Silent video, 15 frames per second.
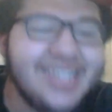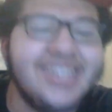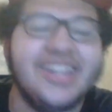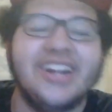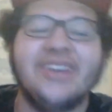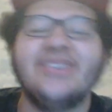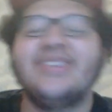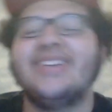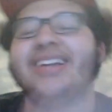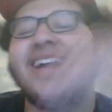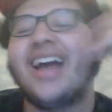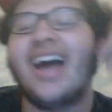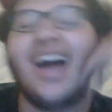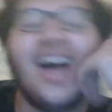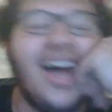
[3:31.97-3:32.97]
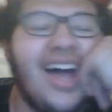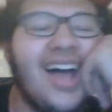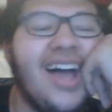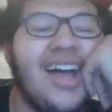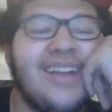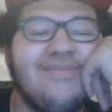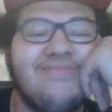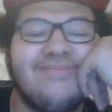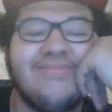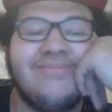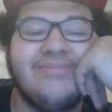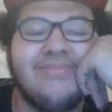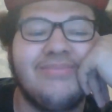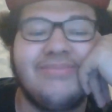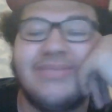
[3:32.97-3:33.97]
You know, uh,
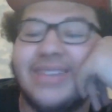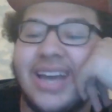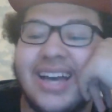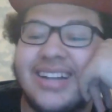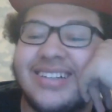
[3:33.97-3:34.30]
yeah,